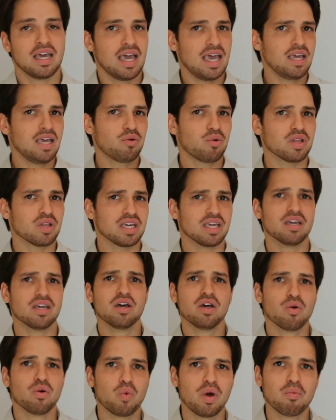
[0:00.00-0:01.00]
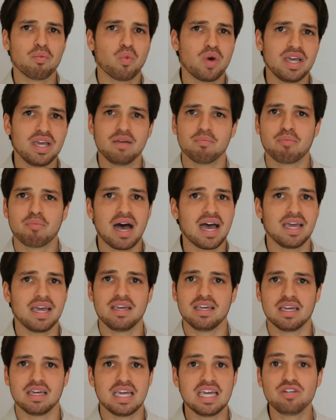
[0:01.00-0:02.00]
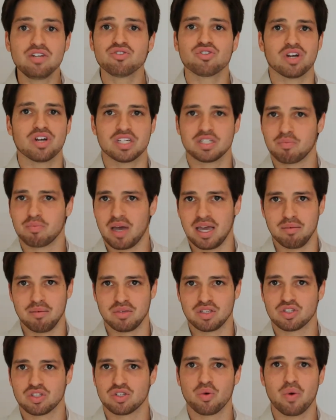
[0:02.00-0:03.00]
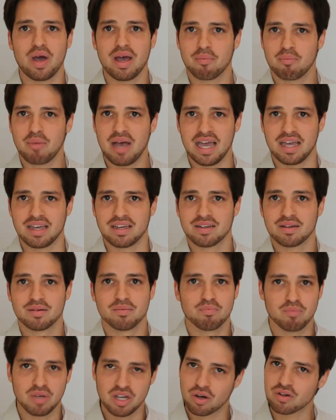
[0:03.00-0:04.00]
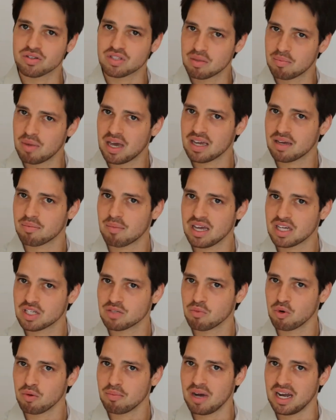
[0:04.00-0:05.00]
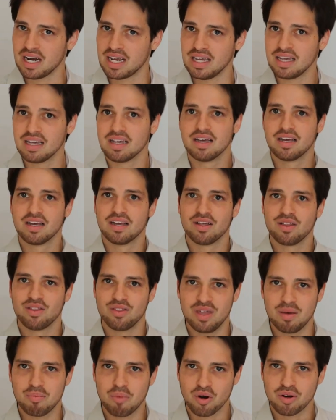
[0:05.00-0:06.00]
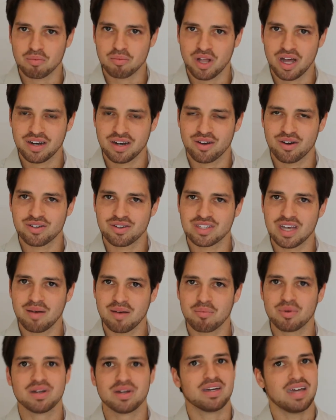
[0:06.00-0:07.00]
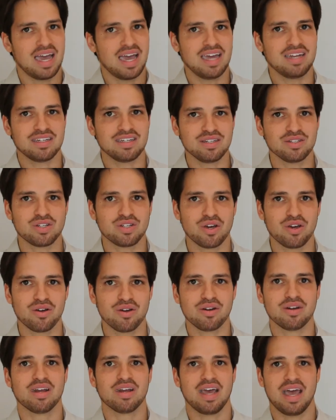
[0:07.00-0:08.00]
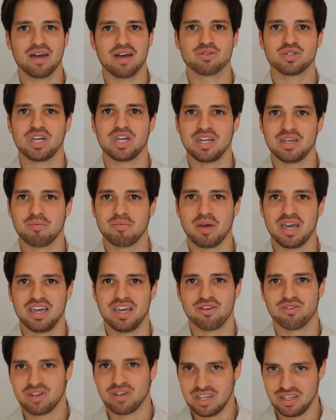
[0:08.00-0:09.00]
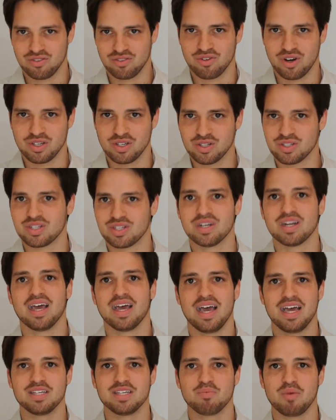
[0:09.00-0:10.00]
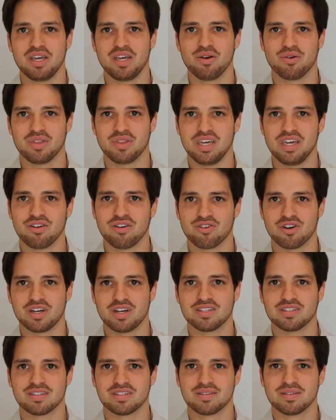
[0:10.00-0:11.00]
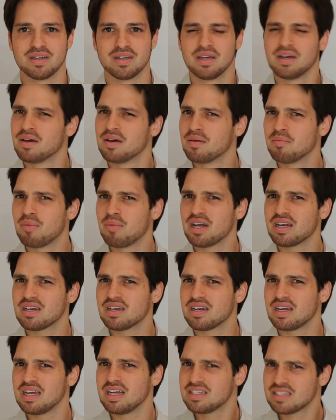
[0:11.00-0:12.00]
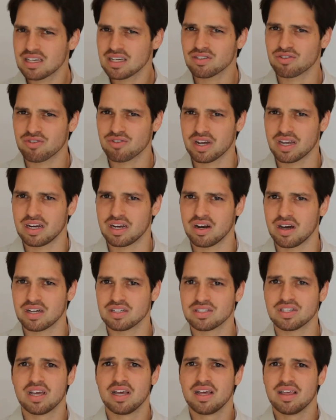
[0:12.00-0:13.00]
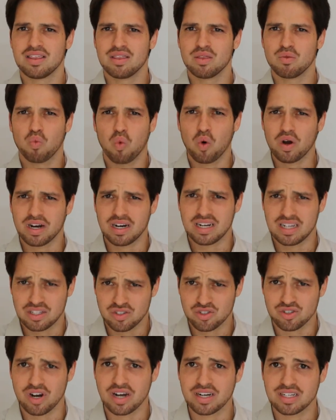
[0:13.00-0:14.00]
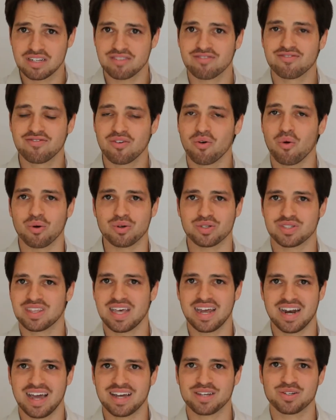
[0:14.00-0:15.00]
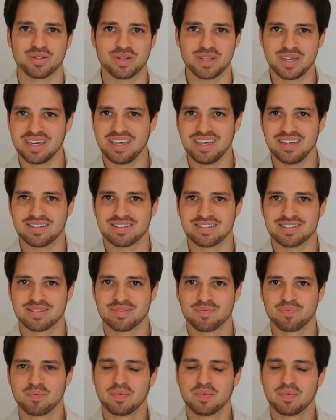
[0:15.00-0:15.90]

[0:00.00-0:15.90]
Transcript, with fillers: Equally, when we pay interest payments to our bank, because the bank makes more money, their bottom line goes up, and in turn, our GDP is registered as being on the increase. But it doesn't recognise what an extractive force that actually is.